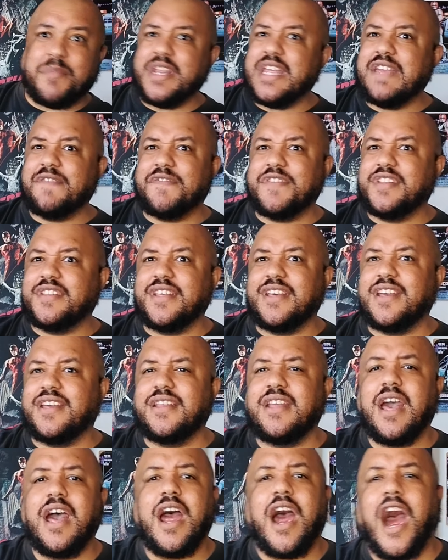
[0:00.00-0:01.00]
But even
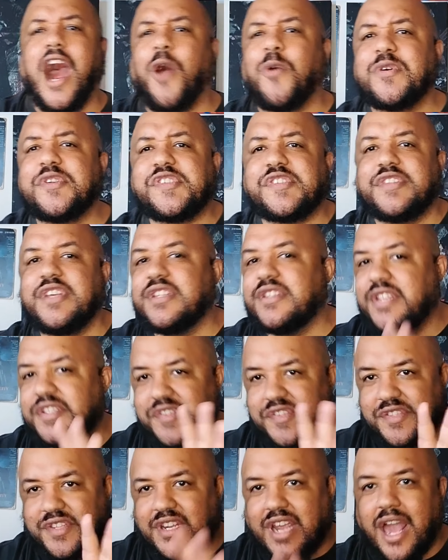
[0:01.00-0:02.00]
then,
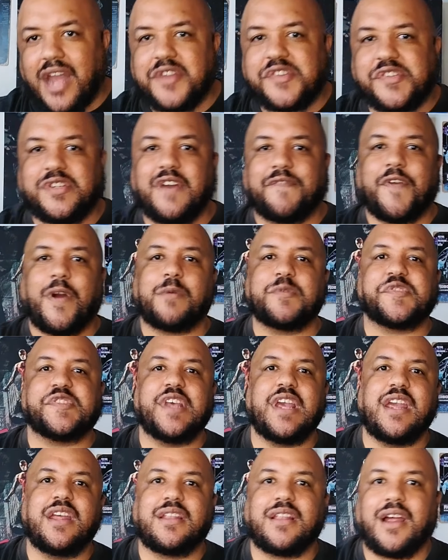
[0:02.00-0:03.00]
this is the kind of stuff I was
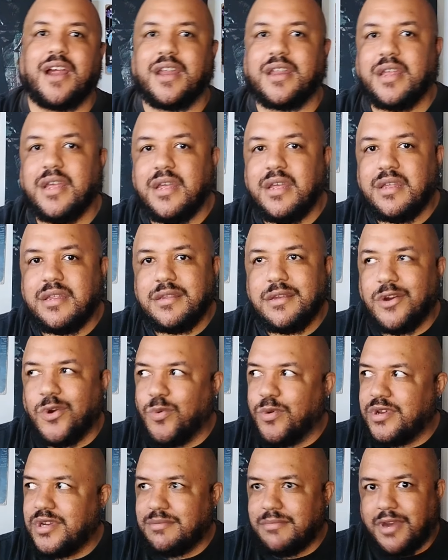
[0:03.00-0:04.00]
saying, like, yo,
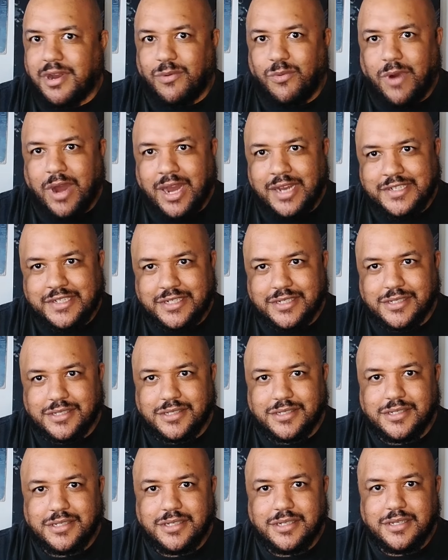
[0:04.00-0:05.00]
what am I
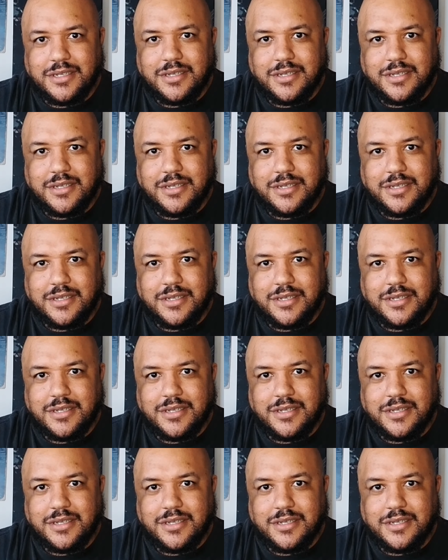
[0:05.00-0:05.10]
watching?